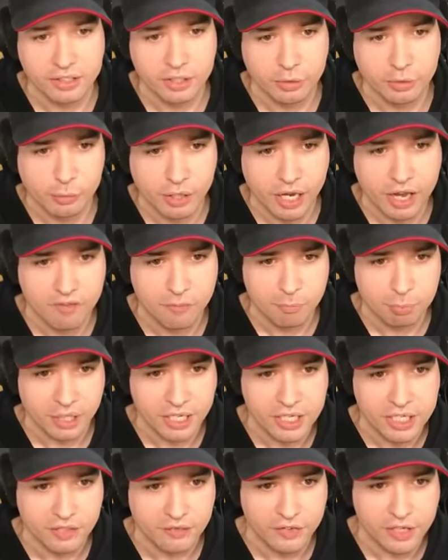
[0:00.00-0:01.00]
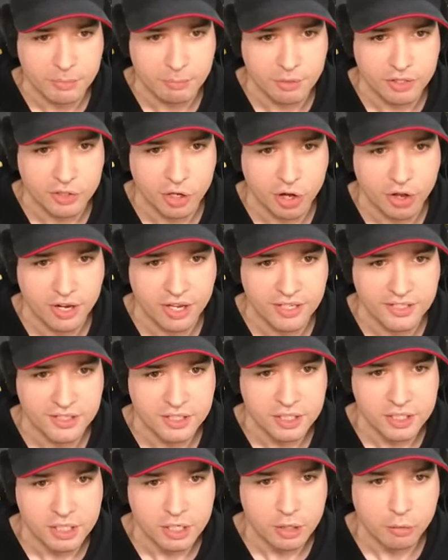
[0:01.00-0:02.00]
here. We have plenty of enemies on
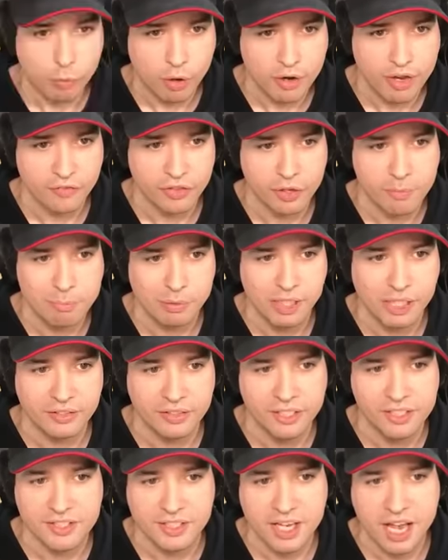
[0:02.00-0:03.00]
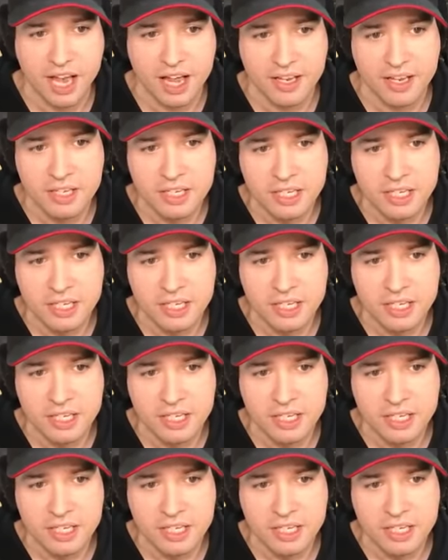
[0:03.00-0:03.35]
us, one of them being this guy.